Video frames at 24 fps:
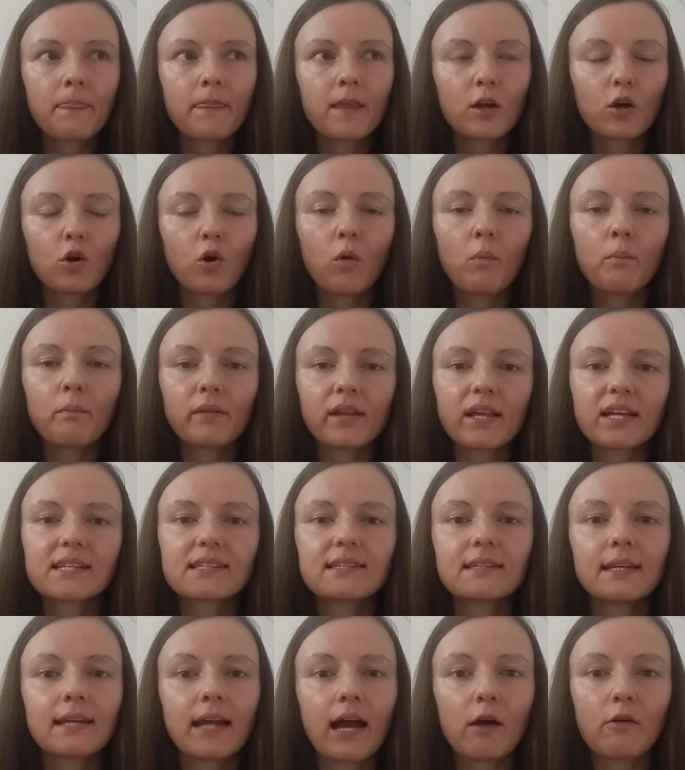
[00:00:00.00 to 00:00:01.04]

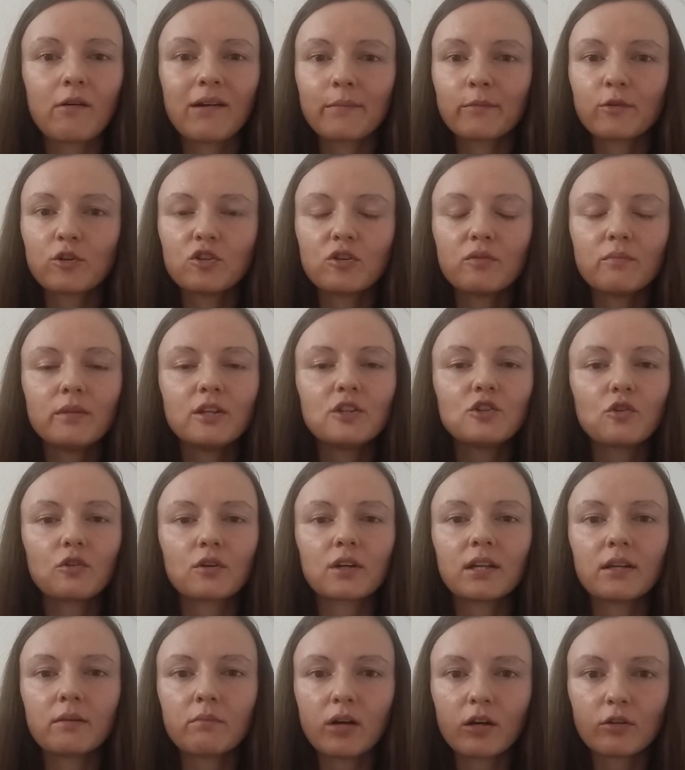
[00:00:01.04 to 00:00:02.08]
complex than how I'm going to be
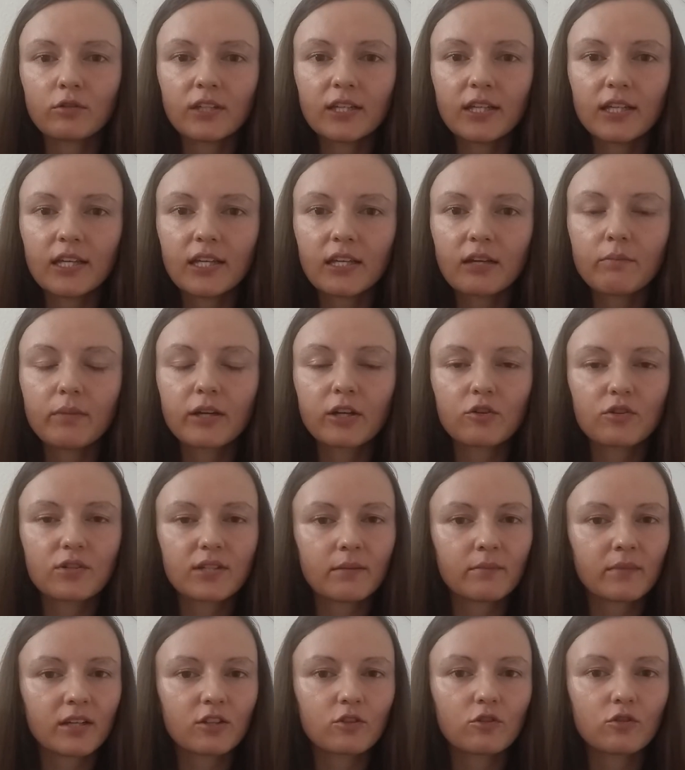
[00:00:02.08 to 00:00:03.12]
talking about it here, because
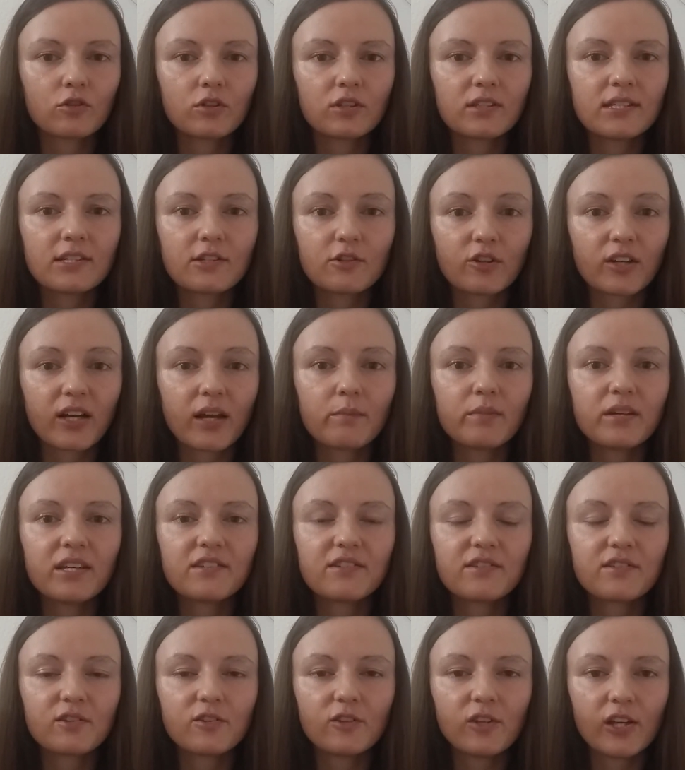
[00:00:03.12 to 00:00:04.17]
I'm not going to describe
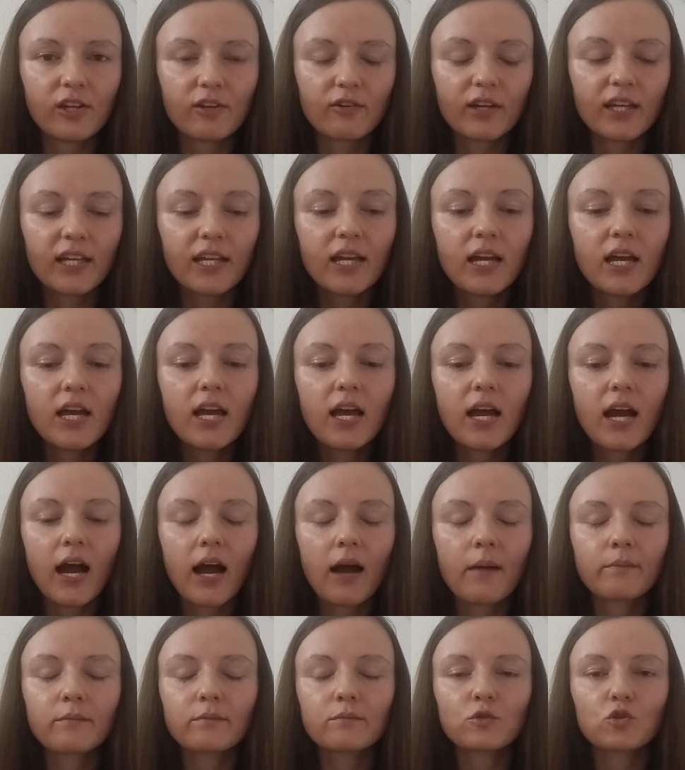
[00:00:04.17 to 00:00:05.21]
his theory.
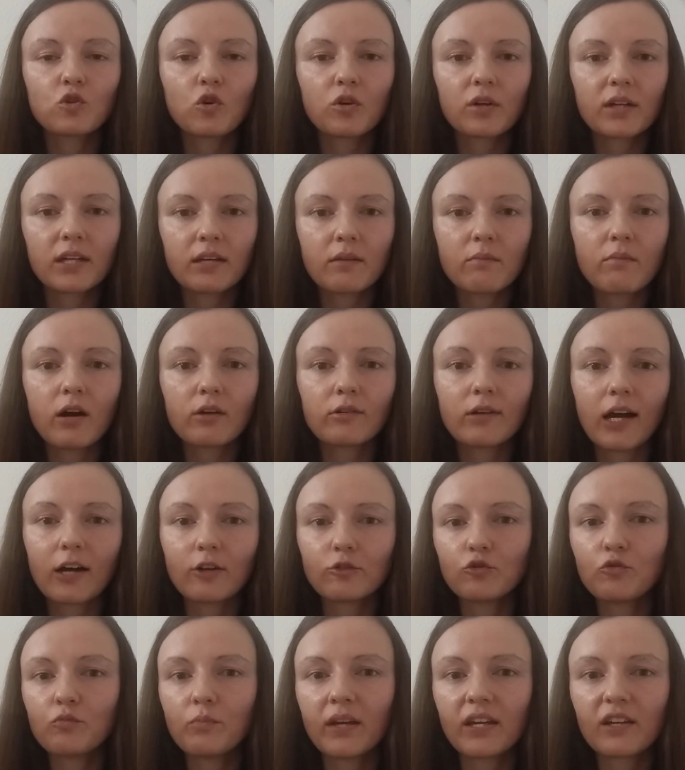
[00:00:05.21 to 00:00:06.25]
I'm talking about
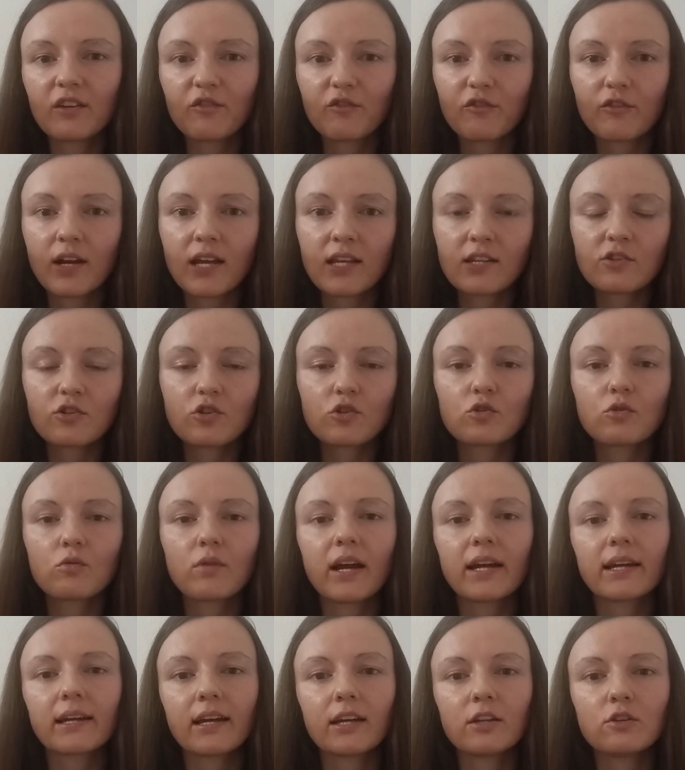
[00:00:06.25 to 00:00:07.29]
how to make friends, so
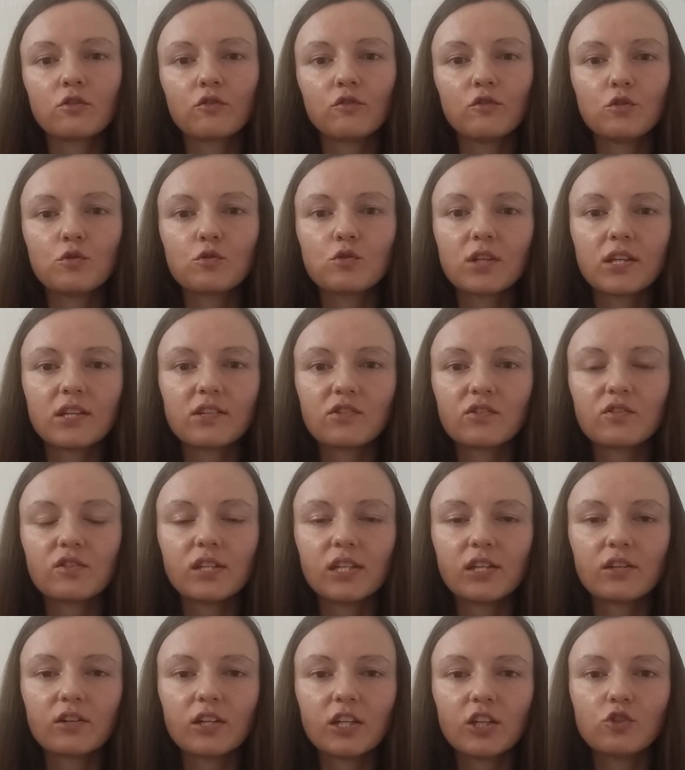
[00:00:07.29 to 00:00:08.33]
I kind of use his
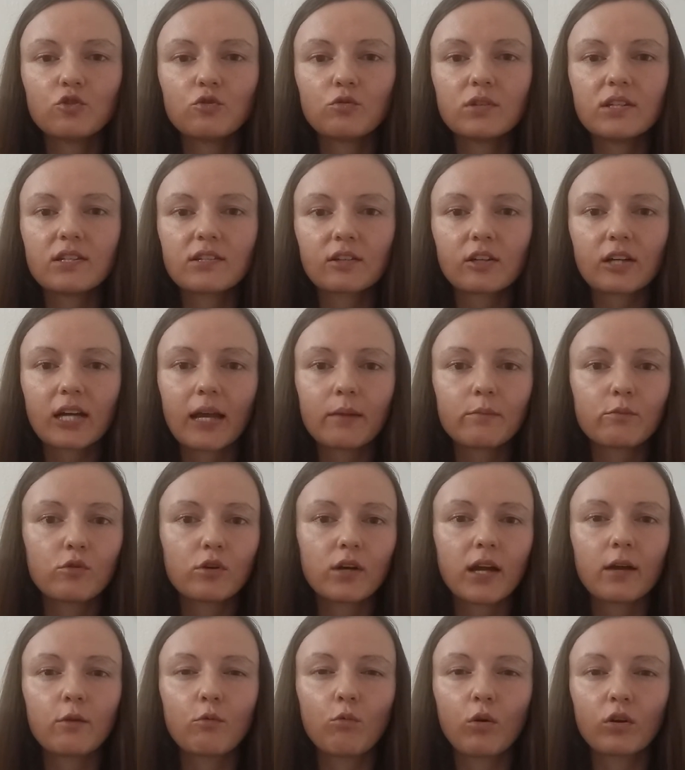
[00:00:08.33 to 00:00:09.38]
theory to describe
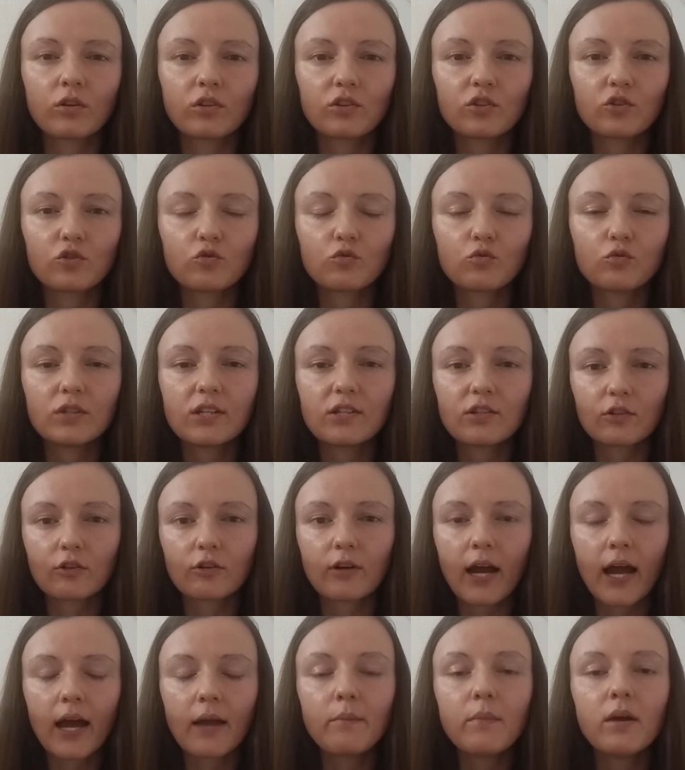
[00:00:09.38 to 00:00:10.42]
what I want to
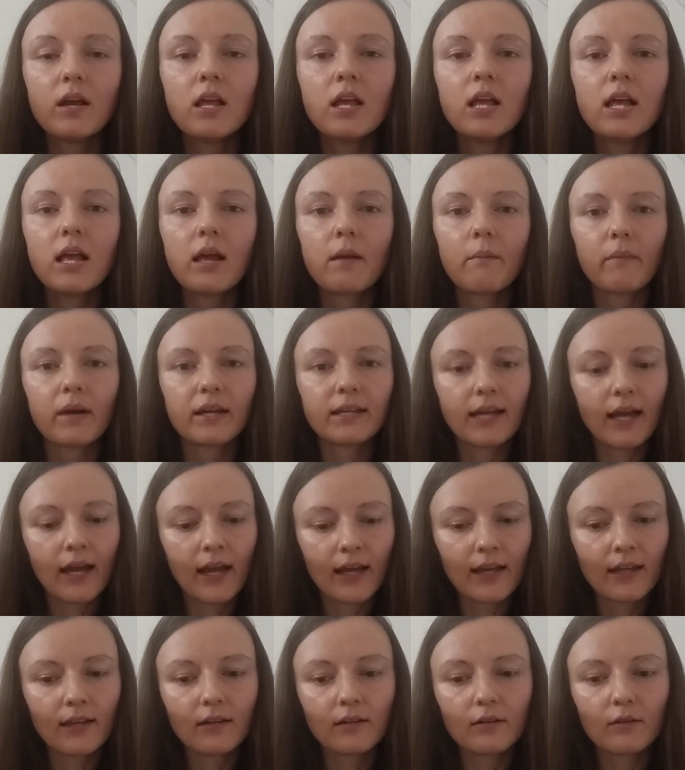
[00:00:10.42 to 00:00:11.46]
describe. But
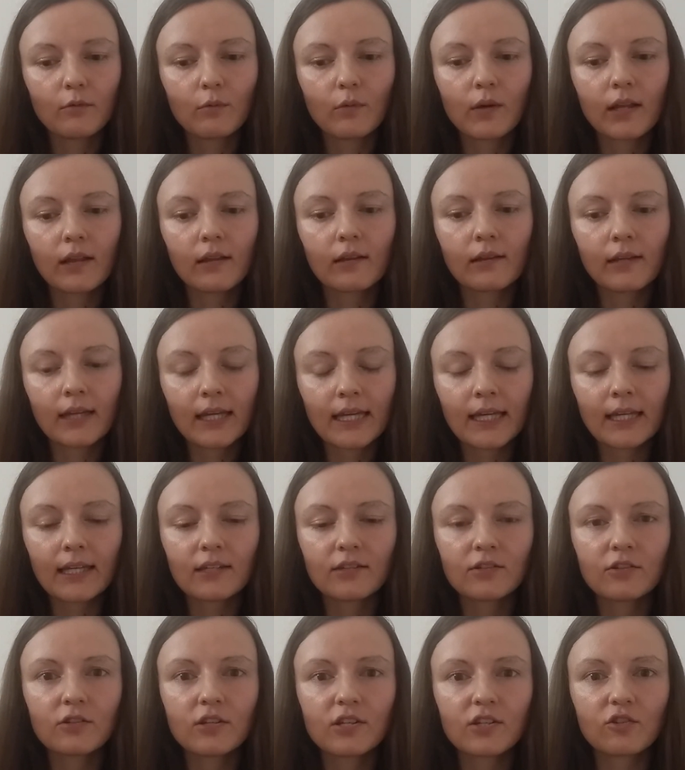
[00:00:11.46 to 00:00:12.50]
I will link
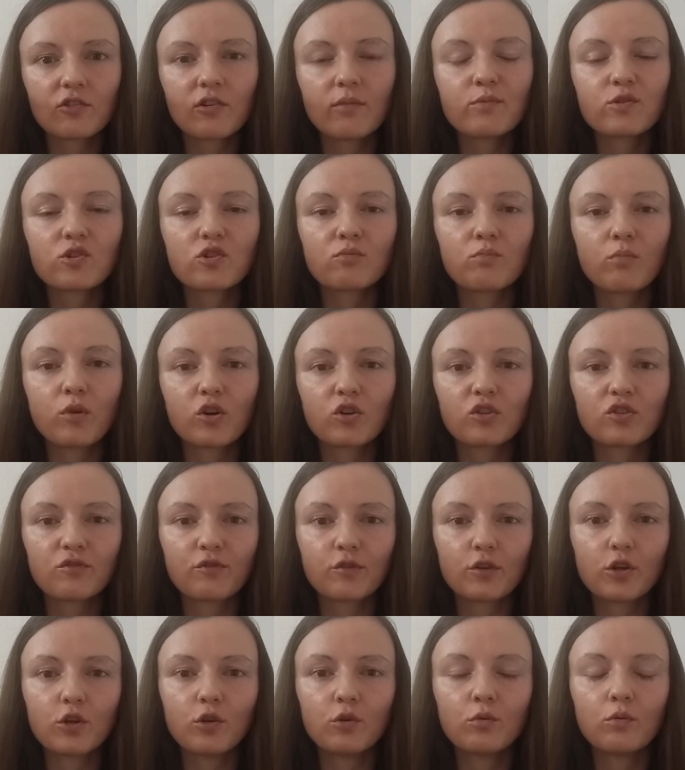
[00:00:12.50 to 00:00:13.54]
in the description box
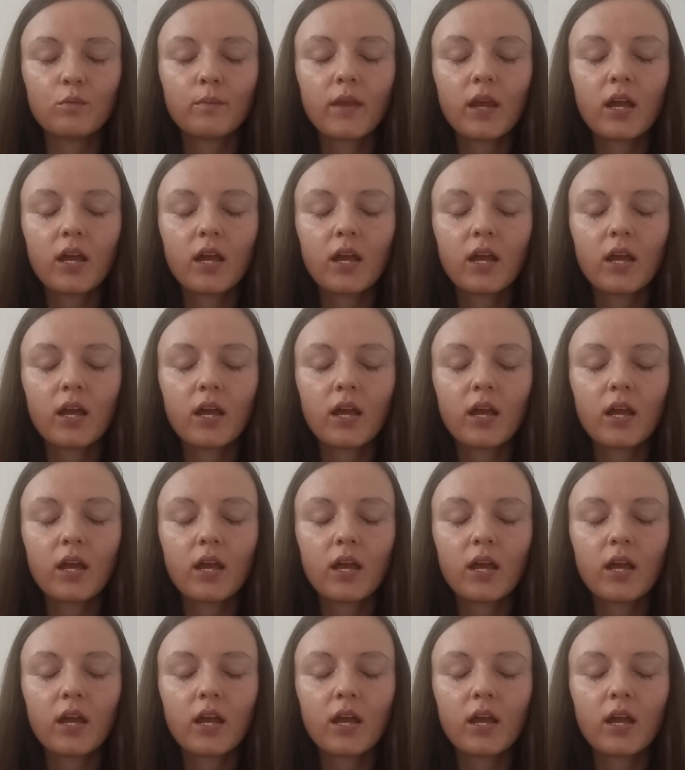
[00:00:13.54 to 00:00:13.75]
for you